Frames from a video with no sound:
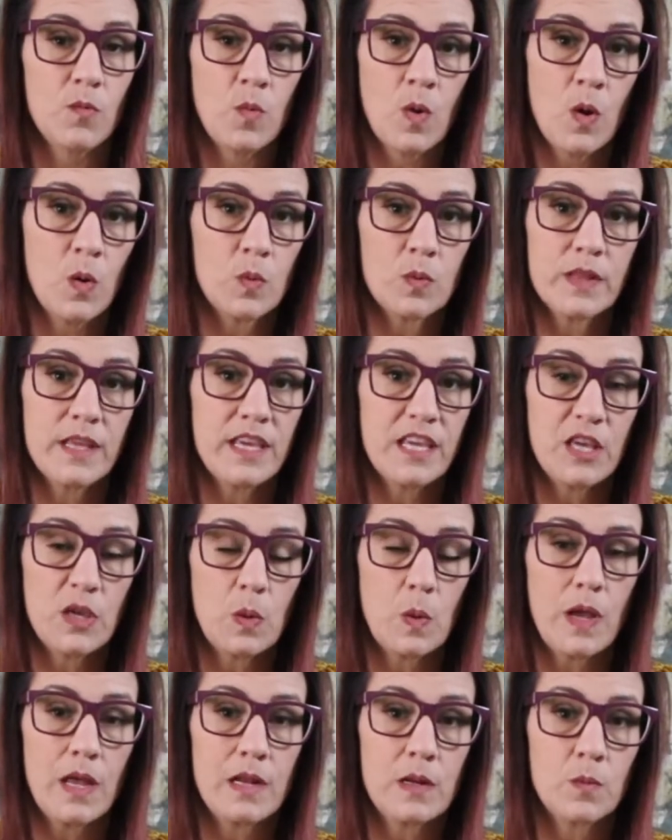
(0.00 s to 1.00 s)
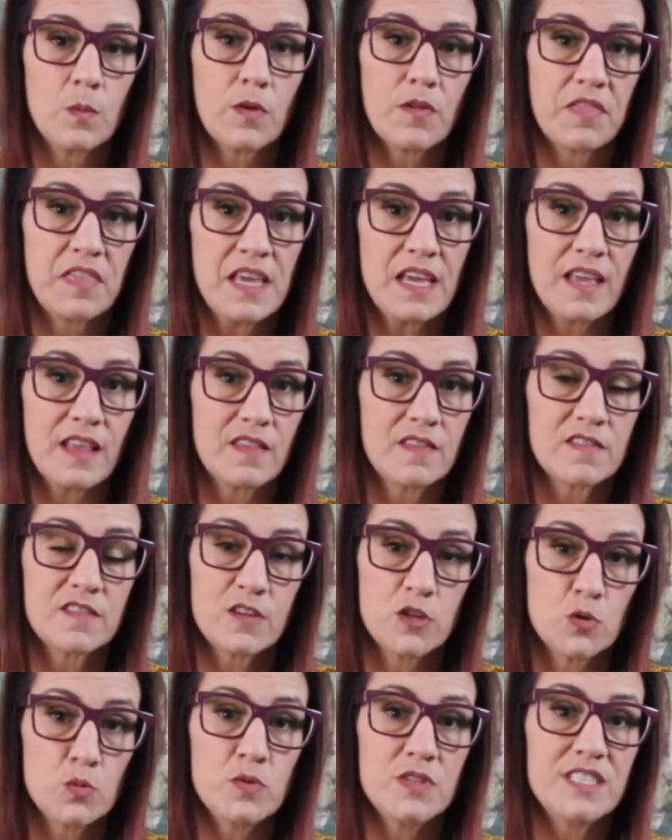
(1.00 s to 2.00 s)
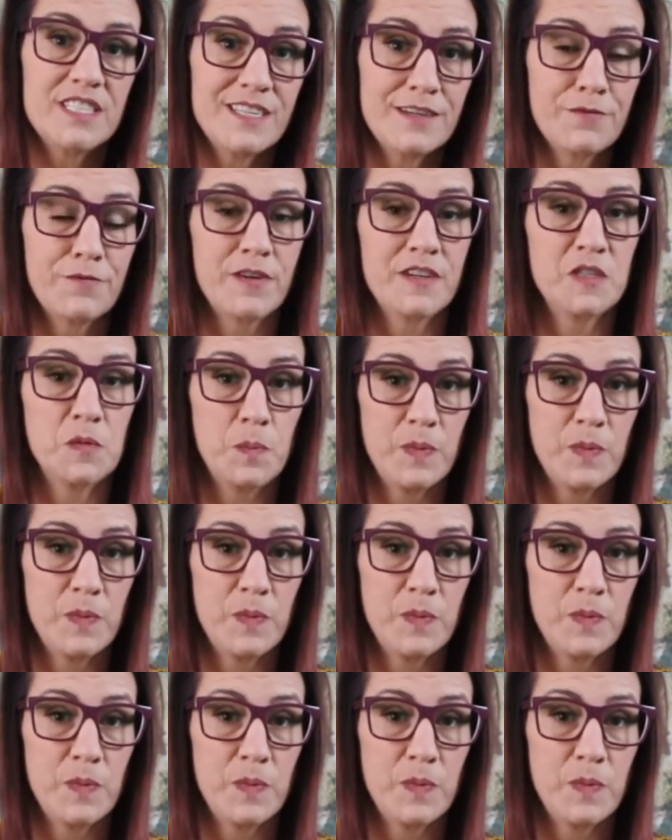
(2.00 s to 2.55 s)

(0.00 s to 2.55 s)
won't link you and it will think it's 2 different